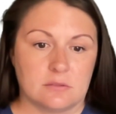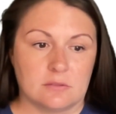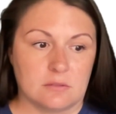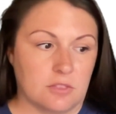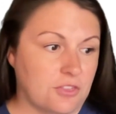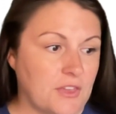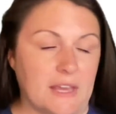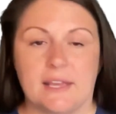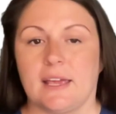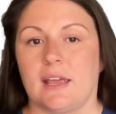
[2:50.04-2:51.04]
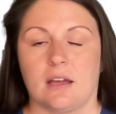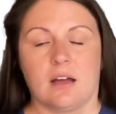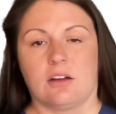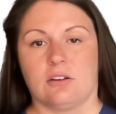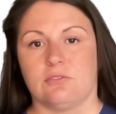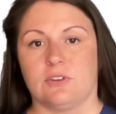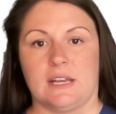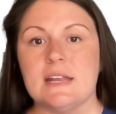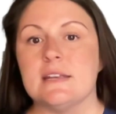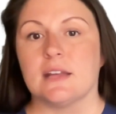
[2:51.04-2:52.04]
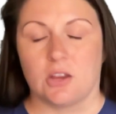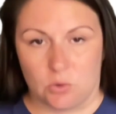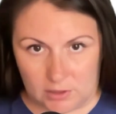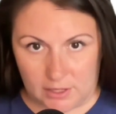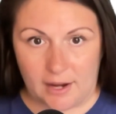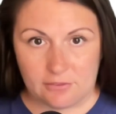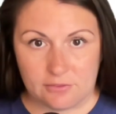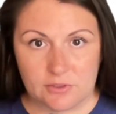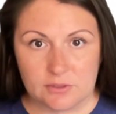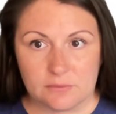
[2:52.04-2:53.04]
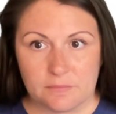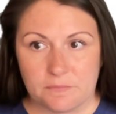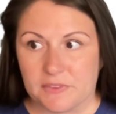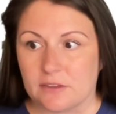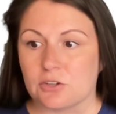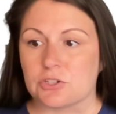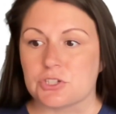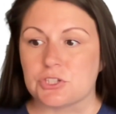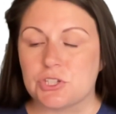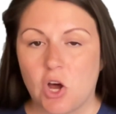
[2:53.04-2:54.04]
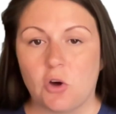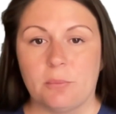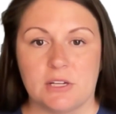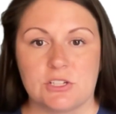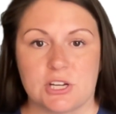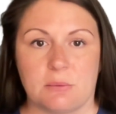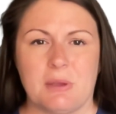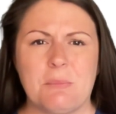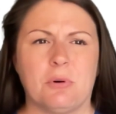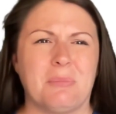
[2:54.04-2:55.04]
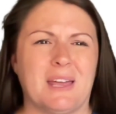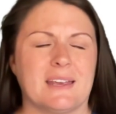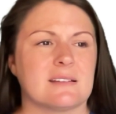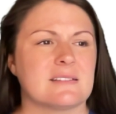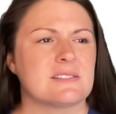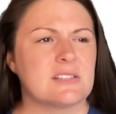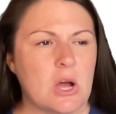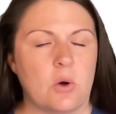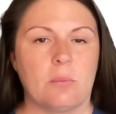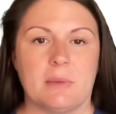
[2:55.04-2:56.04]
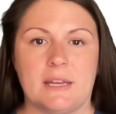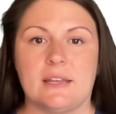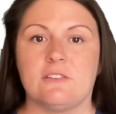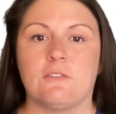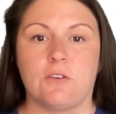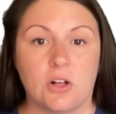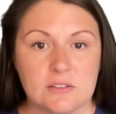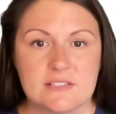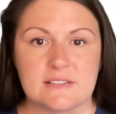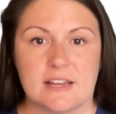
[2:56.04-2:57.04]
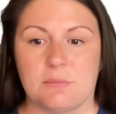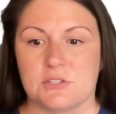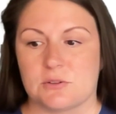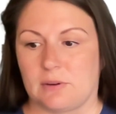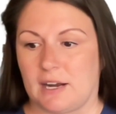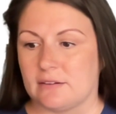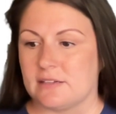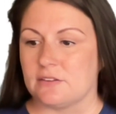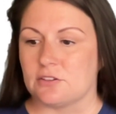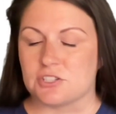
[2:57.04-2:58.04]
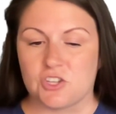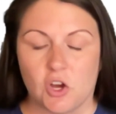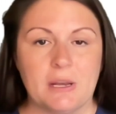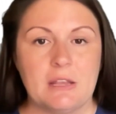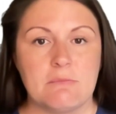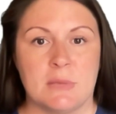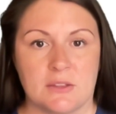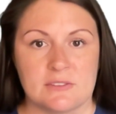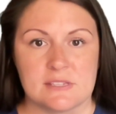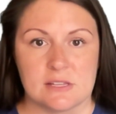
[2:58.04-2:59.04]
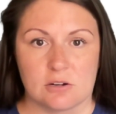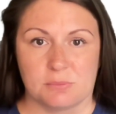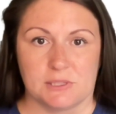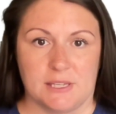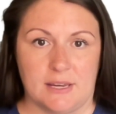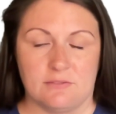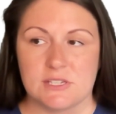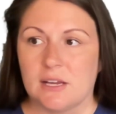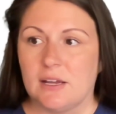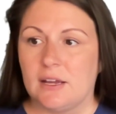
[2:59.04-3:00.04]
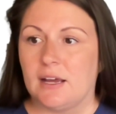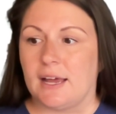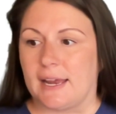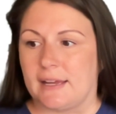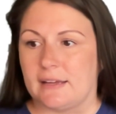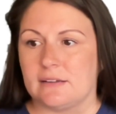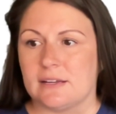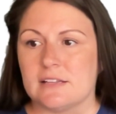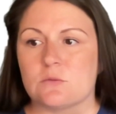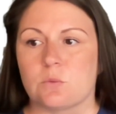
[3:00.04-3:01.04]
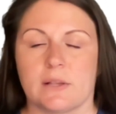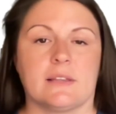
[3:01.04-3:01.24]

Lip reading: thinking of ending your life. There's so much shame. People make so many false statements around it. There's so many myths that are believed, and it's really,